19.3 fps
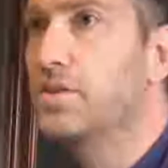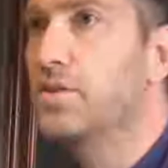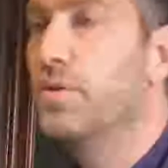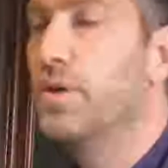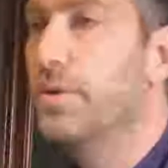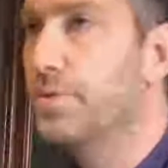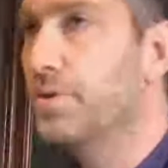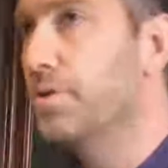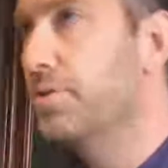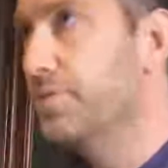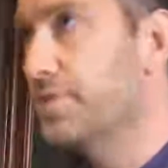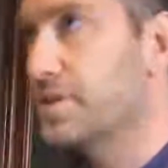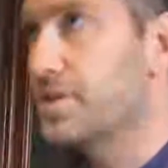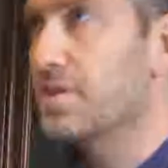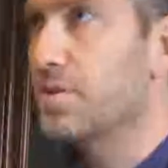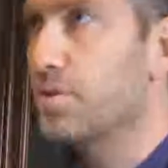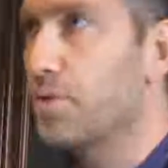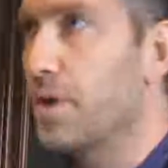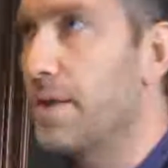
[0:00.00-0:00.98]
I would go
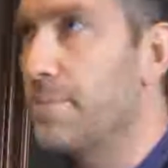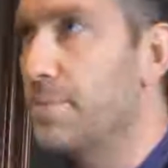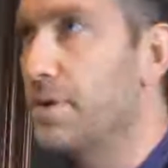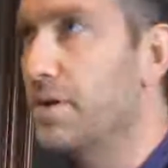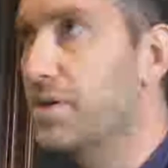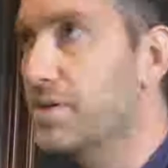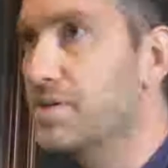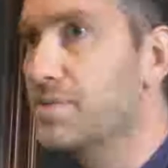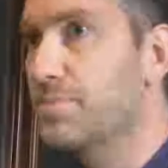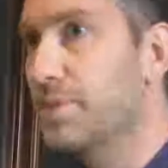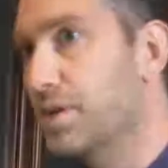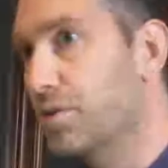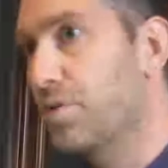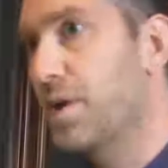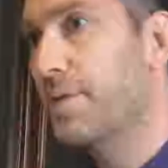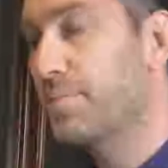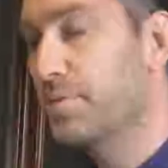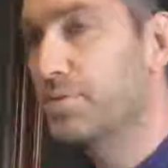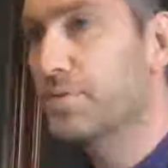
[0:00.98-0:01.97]
visit the grandparents and my
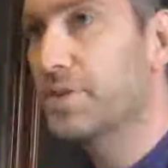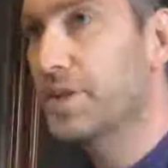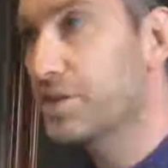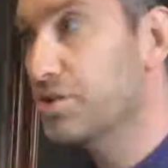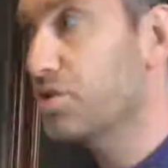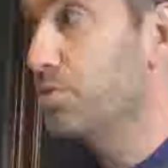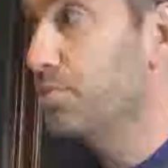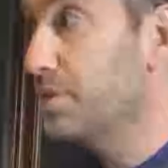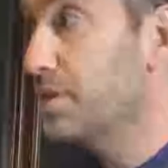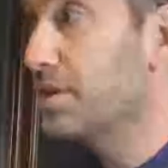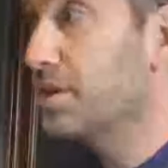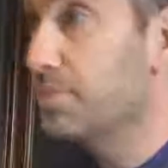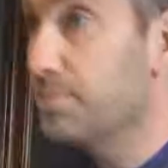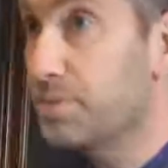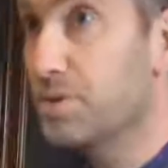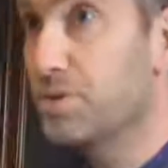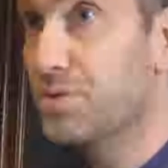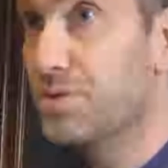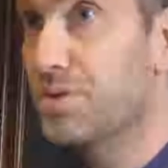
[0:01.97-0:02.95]
grandpa would like show me the
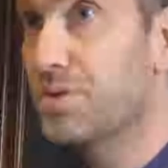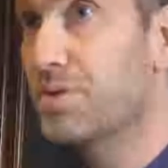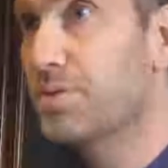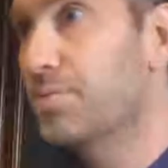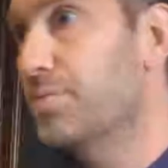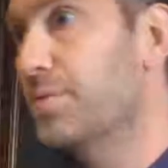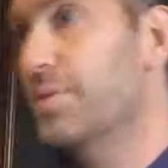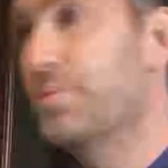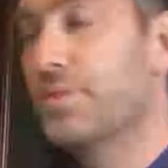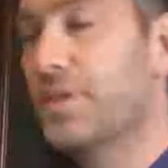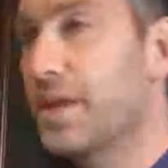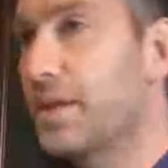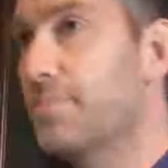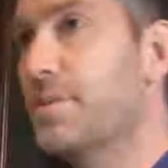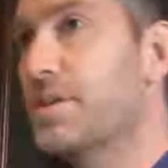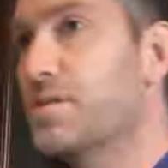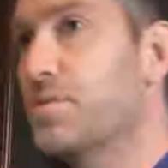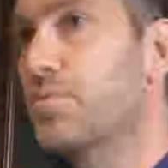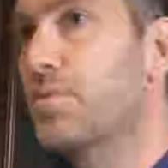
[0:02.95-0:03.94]
computer and we would
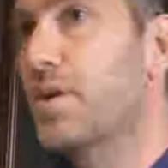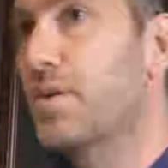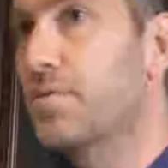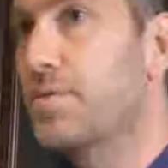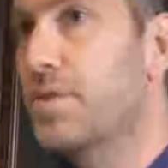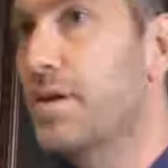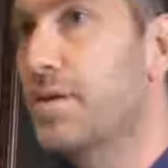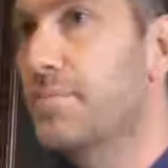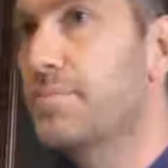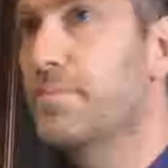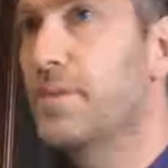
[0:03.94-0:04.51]
like mess around with that.